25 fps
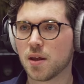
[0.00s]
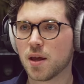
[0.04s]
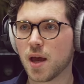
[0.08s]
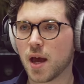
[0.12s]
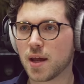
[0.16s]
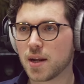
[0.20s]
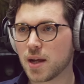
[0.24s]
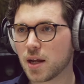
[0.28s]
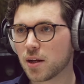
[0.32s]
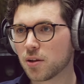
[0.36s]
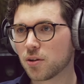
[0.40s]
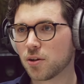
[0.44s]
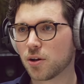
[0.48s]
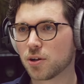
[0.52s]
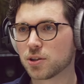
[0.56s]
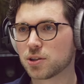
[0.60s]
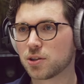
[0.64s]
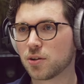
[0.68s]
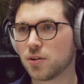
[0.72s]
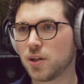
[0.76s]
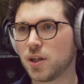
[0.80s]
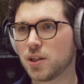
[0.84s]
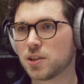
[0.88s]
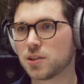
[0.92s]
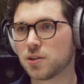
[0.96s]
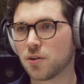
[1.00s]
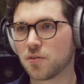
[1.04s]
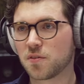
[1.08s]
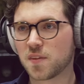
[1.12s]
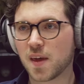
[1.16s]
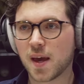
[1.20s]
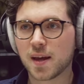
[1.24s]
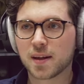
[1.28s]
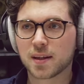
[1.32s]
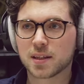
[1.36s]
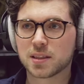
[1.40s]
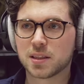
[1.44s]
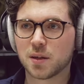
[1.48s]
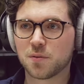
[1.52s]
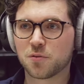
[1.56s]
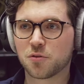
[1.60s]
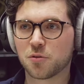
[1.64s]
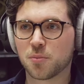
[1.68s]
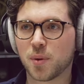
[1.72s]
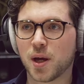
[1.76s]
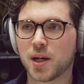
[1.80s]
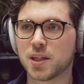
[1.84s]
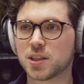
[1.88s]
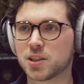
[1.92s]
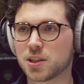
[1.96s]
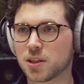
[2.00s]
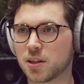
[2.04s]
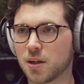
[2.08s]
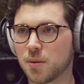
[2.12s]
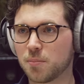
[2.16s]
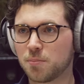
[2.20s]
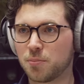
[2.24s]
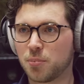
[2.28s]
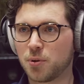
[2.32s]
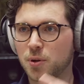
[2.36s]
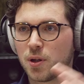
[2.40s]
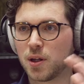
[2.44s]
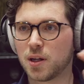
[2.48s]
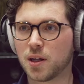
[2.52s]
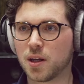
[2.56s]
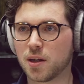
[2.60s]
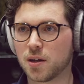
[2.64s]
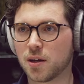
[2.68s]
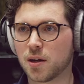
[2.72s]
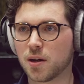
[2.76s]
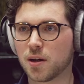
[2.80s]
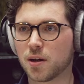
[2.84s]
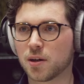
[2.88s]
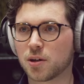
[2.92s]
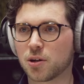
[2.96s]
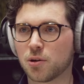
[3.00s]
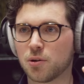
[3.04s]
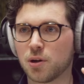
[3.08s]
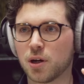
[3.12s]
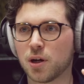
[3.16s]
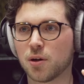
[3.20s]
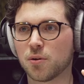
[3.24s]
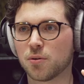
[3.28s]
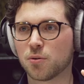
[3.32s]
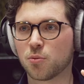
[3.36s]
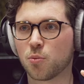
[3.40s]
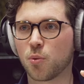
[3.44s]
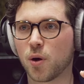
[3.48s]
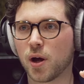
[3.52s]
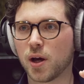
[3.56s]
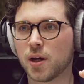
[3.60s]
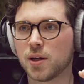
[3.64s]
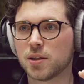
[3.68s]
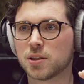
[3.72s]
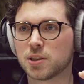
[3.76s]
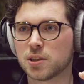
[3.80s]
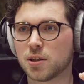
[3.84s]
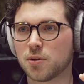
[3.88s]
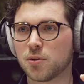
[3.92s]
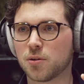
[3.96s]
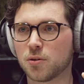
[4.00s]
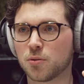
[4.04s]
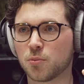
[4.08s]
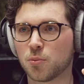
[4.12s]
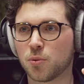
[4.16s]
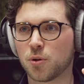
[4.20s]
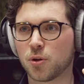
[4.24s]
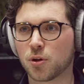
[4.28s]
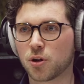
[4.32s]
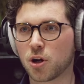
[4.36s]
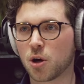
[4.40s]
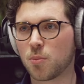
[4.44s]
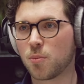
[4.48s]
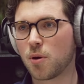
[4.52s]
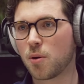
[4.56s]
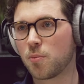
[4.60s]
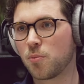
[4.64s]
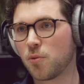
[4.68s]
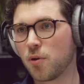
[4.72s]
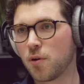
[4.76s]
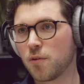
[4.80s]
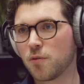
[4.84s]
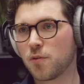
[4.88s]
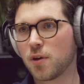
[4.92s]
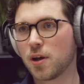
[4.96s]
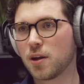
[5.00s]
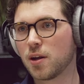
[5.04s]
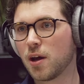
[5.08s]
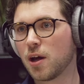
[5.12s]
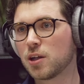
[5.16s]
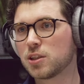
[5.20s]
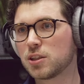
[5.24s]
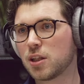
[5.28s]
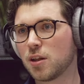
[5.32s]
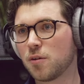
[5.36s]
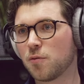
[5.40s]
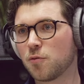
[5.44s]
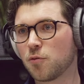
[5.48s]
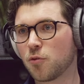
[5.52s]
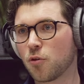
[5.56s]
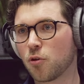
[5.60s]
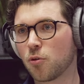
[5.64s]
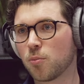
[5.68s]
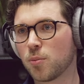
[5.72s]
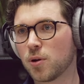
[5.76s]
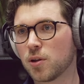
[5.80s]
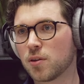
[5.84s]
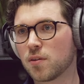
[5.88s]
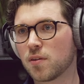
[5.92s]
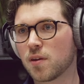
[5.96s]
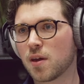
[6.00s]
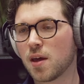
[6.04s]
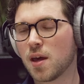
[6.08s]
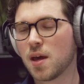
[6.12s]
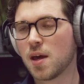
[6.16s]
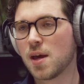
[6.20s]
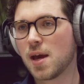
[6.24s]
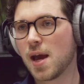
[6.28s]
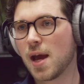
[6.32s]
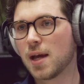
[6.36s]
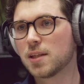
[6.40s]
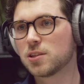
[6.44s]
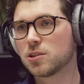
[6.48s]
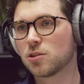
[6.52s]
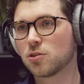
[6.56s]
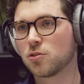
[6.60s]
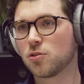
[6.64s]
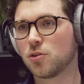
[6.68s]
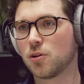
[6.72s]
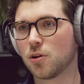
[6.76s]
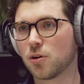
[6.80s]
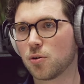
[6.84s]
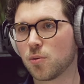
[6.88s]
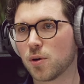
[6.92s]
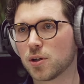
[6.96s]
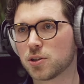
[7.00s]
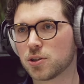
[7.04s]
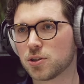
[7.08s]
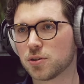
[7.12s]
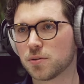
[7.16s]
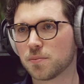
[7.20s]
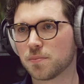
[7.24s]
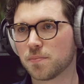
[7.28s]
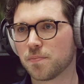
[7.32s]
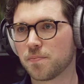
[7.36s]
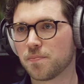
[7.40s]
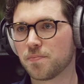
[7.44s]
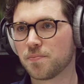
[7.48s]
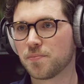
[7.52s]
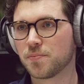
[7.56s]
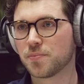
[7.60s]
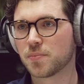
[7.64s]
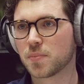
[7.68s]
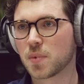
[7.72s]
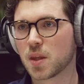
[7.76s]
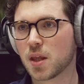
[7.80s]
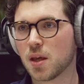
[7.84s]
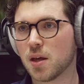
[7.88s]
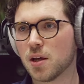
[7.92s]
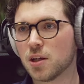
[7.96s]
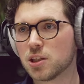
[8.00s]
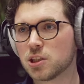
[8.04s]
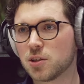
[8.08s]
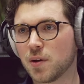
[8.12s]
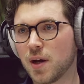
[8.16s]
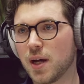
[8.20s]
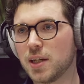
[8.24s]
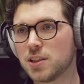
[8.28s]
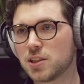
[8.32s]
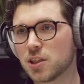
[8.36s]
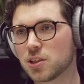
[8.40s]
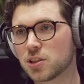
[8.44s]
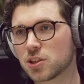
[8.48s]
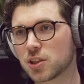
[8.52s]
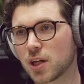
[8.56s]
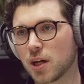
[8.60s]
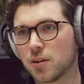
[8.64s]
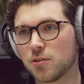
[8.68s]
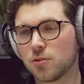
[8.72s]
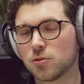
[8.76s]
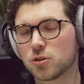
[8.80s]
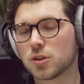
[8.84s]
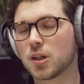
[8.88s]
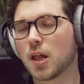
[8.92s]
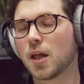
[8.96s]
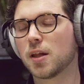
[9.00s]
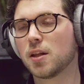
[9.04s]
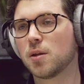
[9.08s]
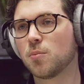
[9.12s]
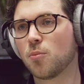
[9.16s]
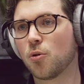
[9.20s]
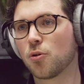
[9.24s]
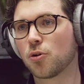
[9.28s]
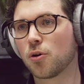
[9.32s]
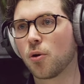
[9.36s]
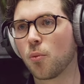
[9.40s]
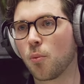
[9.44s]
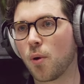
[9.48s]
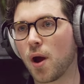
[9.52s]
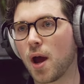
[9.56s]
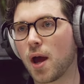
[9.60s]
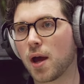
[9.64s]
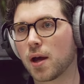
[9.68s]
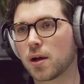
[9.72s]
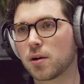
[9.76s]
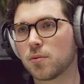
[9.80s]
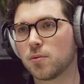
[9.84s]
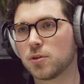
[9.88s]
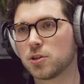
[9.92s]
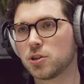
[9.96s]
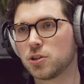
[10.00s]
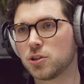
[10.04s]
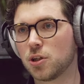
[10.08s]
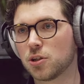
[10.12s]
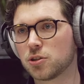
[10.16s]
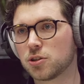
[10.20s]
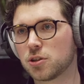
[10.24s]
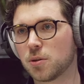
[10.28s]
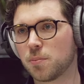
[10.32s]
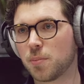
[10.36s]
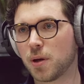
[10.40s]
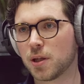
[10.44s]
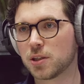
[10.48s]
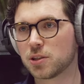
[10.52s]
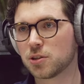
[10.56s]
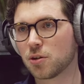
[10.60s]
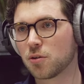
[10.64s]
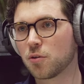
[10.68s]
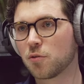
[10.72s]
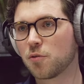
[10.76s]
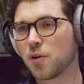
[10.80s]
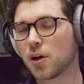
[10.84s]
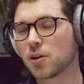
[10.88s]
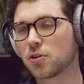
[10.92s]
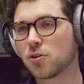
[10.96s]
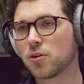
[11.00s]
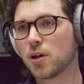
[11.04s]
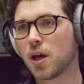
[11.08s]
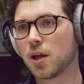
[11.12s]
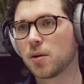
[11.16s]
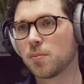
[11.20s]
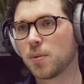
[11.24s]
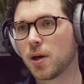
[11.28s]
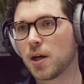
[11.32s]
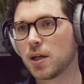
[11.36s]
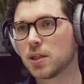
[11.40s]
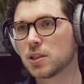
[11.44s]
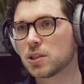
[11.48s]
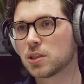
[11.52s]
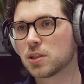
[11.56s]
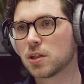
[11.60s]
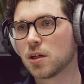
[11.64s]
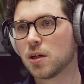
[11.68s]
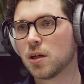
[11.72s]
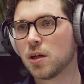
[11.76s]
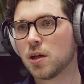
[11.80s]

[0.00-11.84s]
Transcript: And then it also needs to take this information and put it in a coherent way so it will come up with a nicely formatted answer to your question. So agents can do slightly more than RAG, which just depends on a vector database.